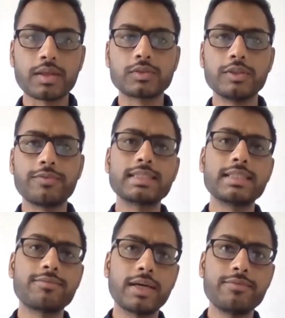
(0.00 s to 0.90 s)
So if I
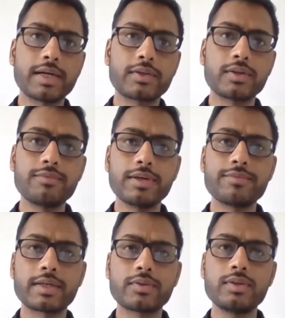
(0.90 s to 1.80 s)
say 5
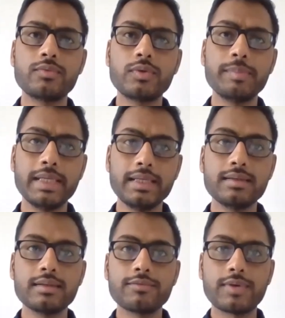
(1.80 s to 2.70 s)
factorial would
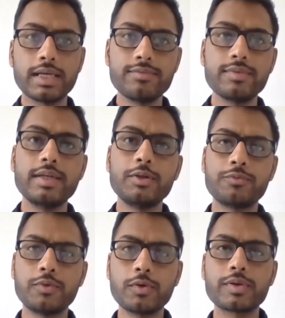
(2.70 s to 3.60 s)
mean 5
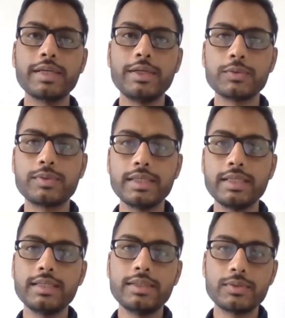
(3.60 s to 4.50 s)
into 4 into
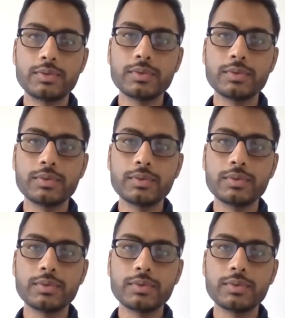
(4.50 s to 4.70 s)
3 into